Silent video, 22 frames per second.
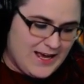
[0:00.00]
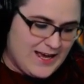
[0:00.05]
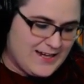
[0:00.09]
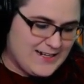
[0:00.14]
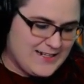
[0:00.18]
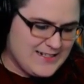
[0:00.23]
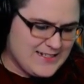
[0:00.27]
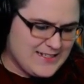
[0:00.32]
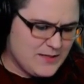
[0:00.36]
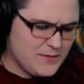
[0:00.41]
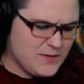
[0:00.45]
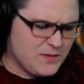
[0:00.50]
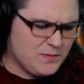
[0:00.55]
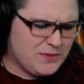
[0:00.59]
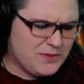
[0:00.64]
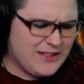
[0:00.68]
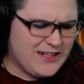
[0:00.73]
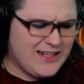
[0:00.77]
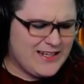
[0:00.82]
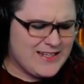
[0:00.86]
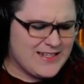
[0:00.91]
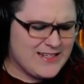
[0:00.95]
and he seemed
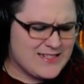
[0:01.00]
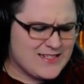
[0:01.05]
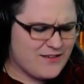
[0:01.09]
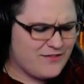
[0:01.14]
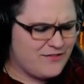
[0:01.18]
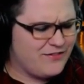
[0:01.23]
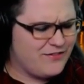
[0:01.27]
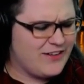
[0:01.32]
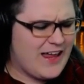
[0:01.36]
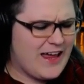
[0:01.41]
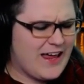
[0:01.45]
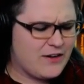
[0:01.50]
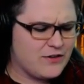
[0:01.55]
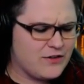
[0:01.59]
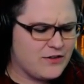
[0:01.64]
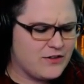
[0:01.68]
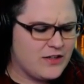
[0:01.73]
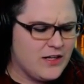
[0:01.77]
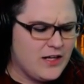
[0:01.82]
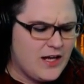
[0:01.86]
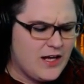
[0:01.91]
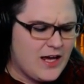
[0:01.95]
pleased and
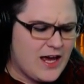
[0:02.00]
flattered,